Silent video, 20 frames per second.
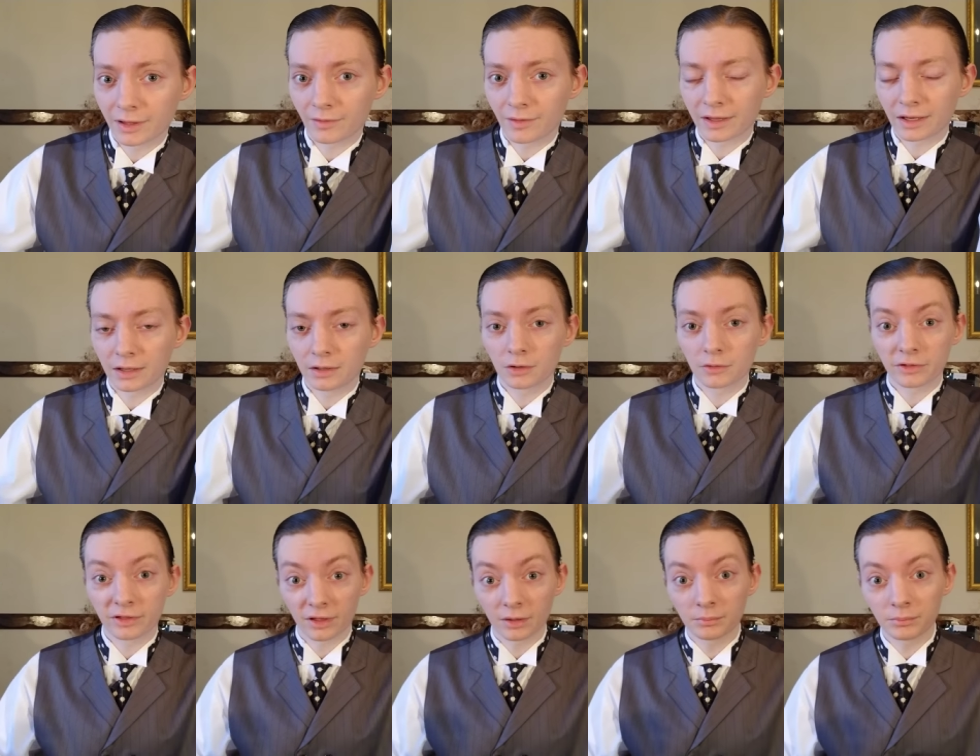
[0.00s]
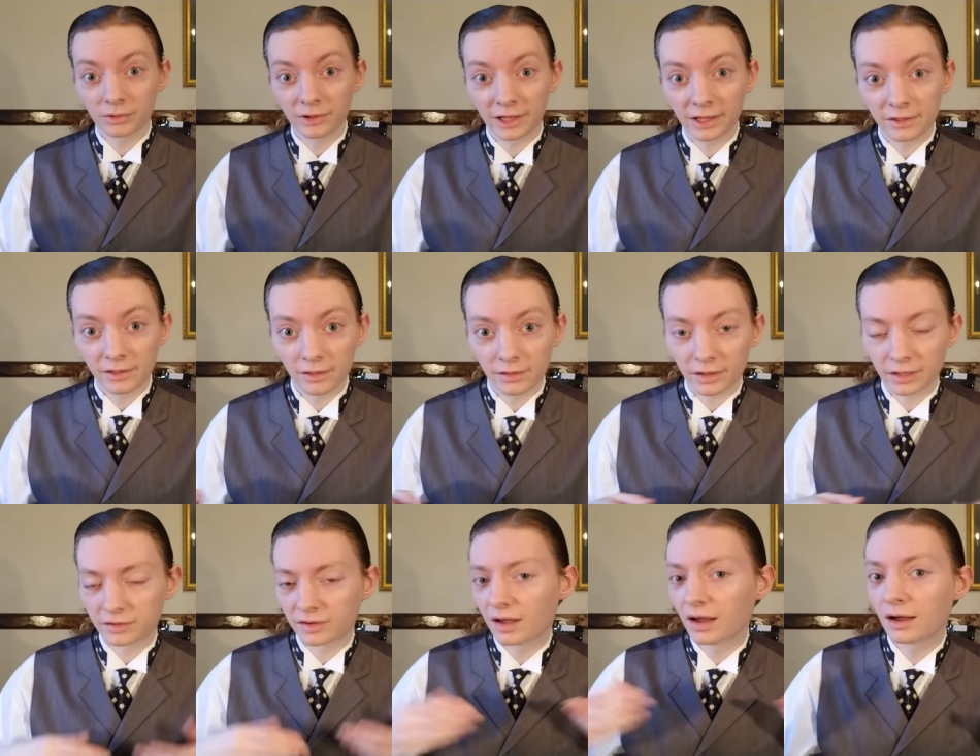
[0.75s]
Like, I know some places,
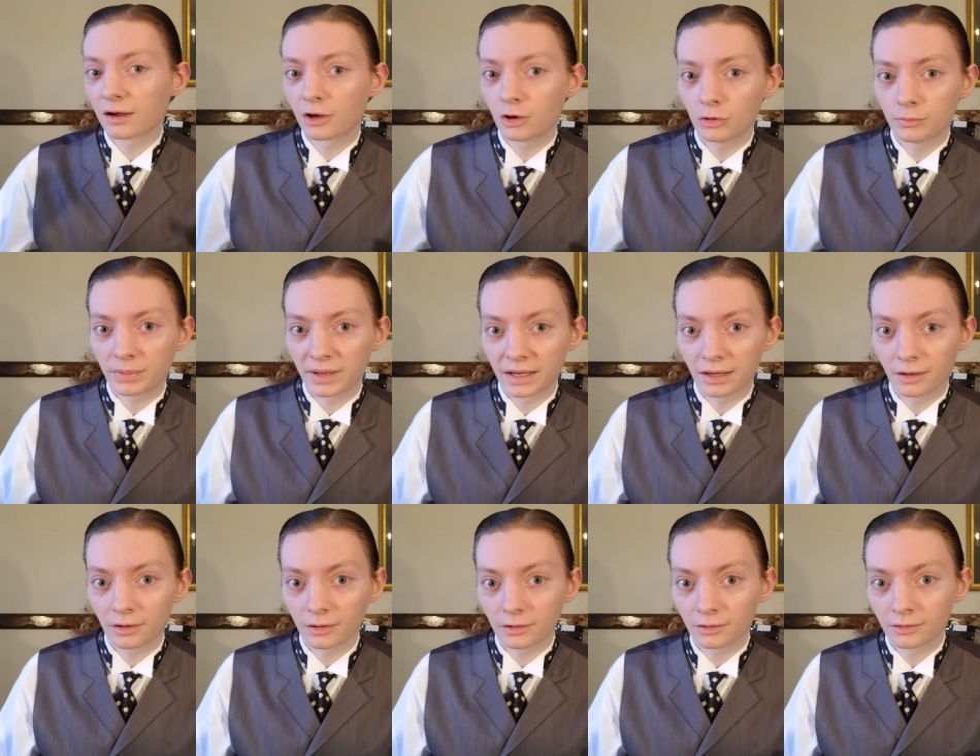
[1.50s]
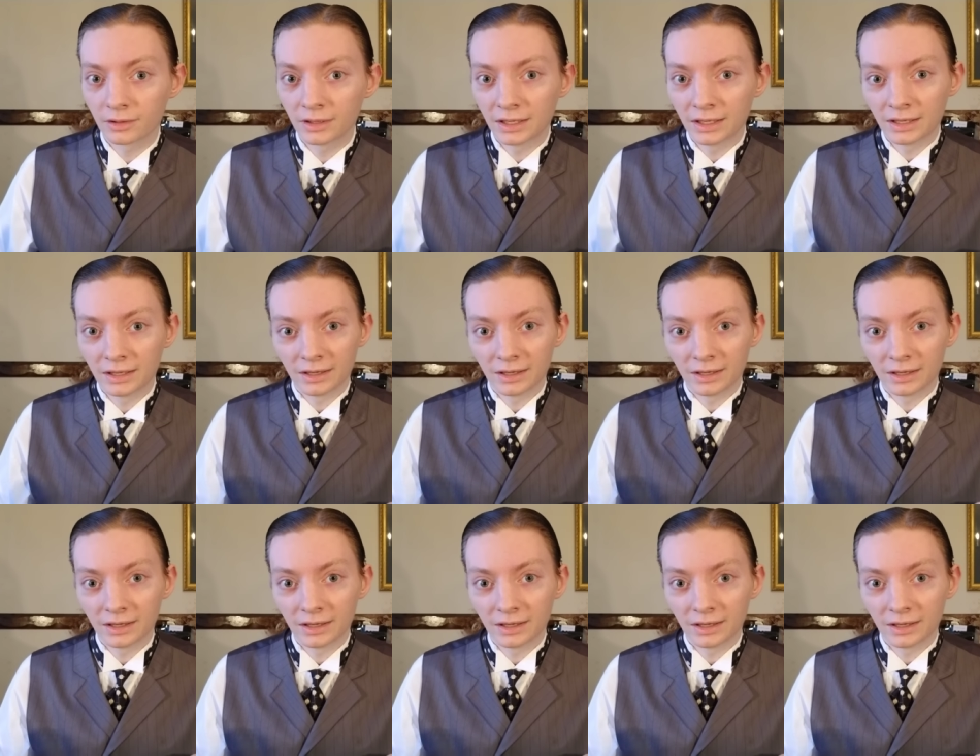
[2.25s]
like Taco Bell,